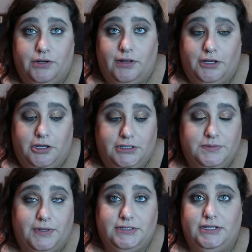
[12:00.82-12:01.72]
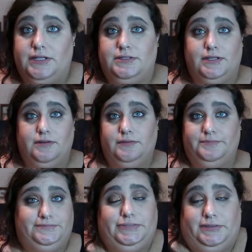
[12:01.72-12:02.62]
it on and expect it to
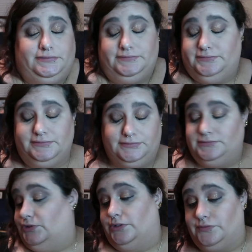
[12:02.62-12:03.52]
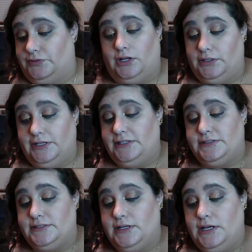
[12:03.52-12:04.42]
look
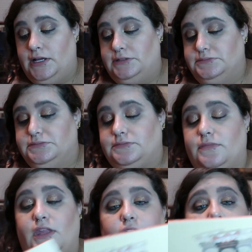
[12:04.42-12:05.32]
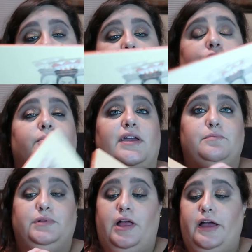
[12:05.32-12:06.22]
flawless. For my
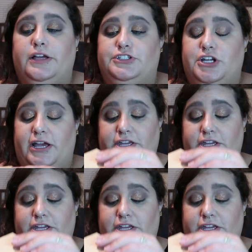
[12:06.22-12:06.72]
blush, I